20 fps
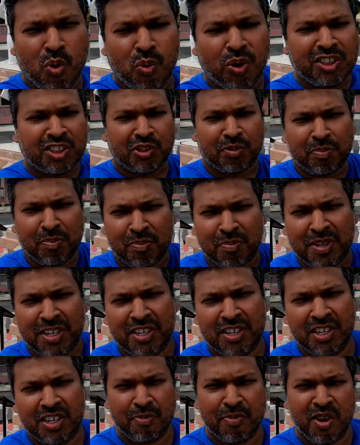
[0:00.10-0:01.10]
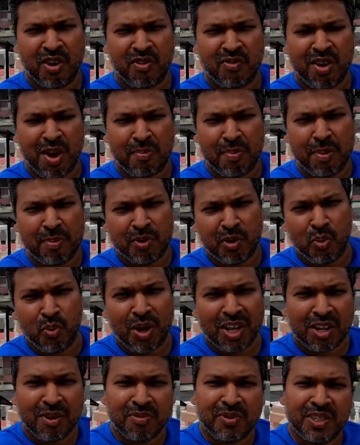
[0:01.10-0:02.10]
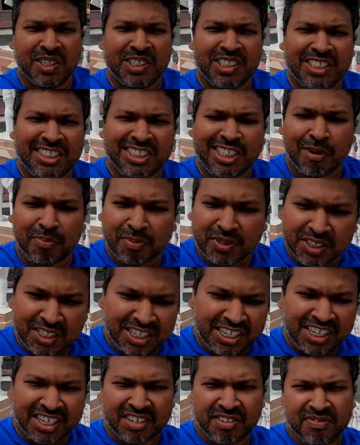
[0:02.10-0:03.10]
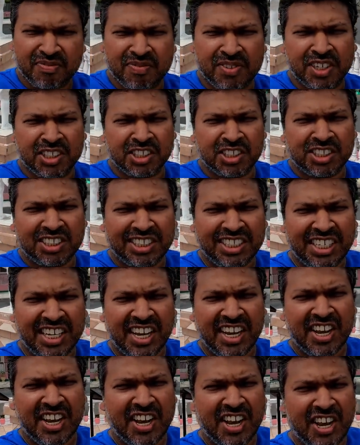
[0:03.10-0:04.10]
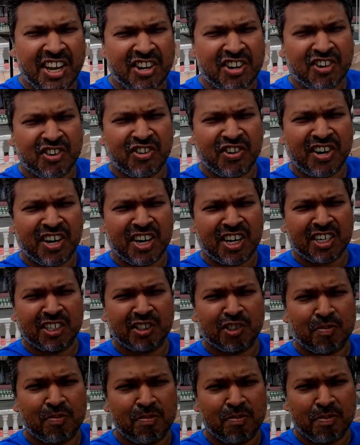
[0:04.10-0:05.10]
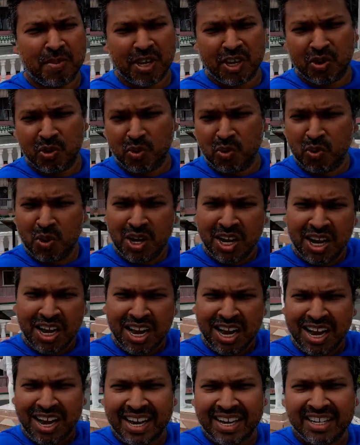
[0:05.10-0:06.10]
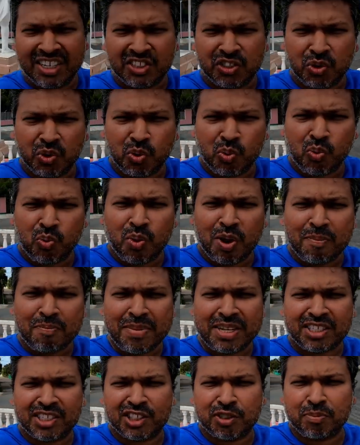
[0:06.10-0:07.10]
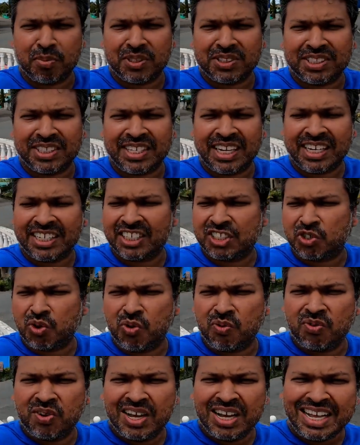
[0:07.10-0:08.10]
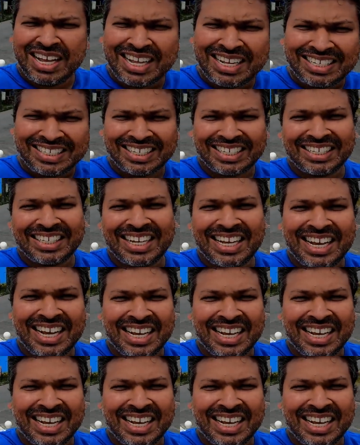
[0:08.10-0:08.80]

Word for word: What's up my Trinbago Vibe peeps, welcome to another chapter in villages here in Trinidad and Tobago. And I thought what better spot to kick this off than